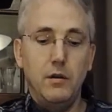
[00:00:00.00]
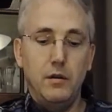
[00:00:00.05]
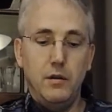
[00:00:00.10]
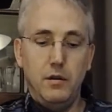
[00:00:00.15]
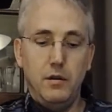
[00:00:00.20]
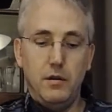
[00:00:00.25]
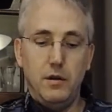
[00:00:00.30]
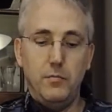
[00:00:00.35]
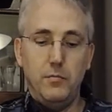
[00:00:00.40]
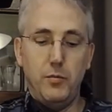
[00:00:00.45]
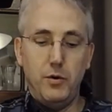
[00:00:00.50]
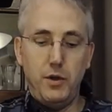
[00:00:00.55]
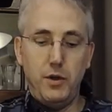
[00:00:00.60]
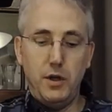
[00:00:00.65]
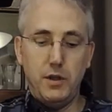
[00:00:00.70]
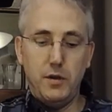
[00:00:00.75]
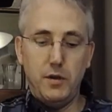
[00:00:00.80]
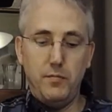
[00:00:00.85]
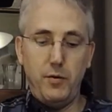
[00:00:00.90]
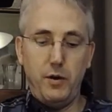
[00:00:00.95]
the
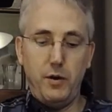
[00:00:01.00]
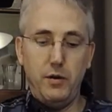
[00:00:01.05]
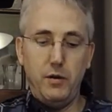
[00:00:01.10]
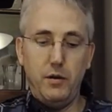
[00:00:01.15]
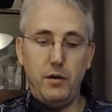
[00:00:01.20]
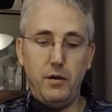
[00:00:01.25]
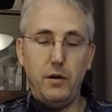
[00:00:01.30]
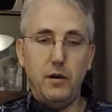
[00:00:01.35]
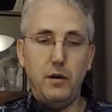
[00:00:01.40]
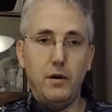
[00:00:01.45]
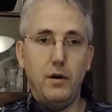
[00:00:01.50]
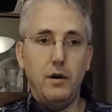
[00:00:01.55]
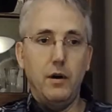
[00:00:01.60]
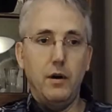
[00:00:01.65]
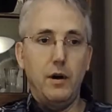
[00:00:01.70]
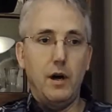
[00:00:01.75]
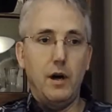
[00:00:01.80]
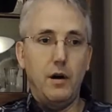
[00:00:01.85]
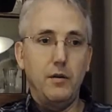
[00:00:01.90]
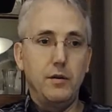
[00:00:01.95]
participant.
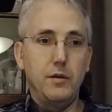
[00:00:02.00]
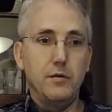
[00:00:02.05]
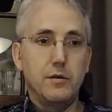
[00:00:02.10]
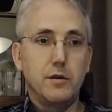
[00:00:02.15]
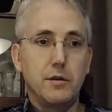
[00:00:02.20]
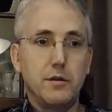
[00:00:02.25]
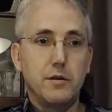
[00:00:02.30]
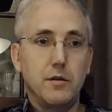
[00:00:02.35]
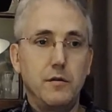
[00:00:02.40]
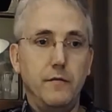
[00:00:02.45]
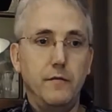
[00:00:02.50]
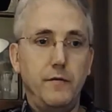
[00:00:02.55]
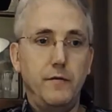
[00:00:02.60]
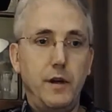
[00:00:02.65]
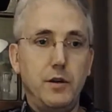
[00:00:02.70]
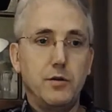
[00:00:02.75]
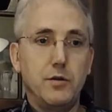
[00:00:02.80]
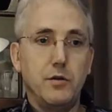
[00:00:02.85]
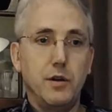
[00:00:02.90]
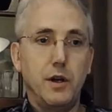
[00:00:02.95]
I'll use the zoom
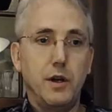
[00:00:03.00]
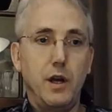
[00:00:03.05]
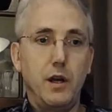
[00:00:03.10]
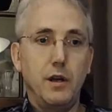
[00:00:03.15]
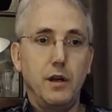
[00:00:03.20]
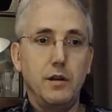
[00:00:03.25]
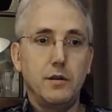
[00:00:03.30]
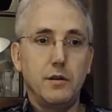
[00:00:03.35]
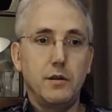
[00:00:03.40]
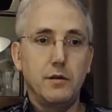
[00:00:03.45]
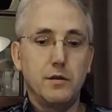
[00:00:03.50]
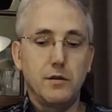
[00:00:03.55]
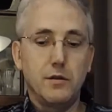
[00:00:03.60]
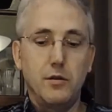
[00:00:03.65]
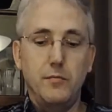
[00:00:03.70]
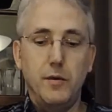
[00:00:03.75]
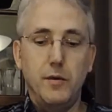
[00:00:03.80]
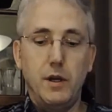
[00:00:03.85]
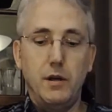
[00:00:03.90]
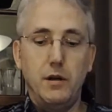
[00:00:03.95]
feature again to
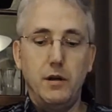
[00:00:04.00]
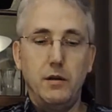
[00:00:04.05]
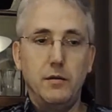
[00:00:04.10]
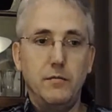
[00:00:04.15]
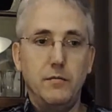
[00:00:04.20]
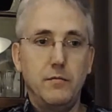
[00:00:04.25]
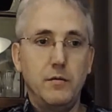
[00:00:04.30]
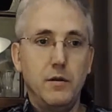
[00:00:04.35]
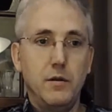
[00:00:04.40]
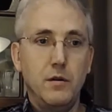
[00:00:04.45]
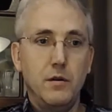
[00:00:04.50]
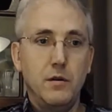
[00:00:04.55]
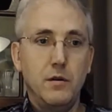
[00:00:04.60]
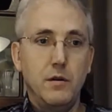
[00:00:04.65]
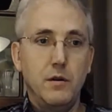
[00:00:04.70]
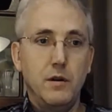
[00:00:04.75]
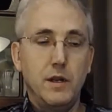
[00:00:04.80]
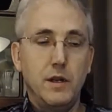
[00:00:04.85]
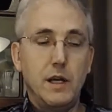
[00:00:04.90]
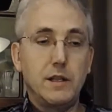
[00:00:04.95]
zoom in.
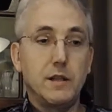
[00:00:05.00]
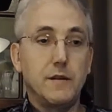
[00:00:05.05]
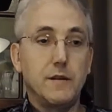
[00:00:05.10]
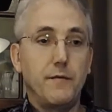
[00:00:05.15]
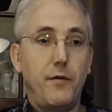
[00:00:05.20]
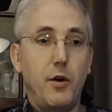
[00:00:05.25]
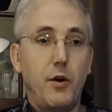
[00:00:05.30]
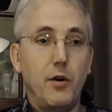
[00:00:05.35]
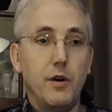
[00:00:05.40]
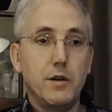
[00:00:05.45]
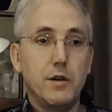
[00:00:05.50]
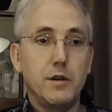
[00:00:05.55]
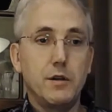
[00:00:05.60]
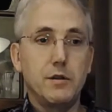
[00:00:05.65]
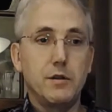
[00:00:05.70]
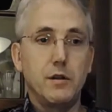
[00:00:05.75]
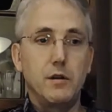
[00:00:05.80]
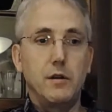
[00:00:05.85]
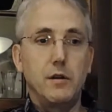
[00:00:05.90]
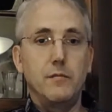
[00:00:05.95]
That's as far as it
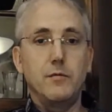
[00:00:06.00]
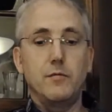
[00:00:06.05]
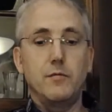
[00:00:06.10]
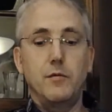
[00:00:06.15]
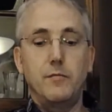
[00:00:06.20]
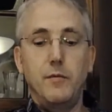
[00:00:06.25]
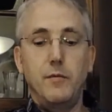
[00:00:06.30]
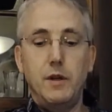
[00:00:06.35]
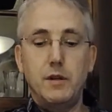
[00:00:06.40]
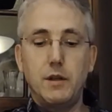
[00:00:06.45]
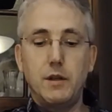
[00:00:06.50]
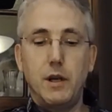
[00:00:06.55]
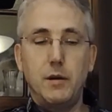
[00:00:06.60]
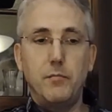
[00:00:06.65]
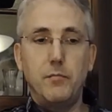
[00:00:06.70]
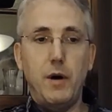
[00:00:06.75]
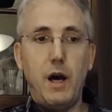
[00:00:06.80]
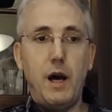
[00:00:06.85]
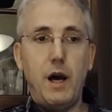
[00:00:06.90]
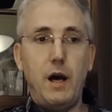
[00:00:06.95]
zooms with me sitting
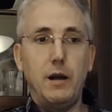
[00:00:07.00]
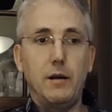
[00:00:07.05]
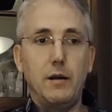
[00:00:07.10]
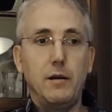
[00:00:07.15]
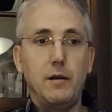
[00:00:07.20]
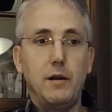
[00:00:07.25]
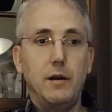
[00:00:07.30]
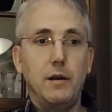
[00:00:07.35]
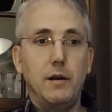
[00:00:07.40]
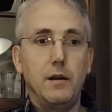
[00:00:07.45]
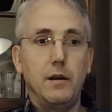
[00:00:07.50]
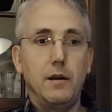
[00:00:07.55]
back, and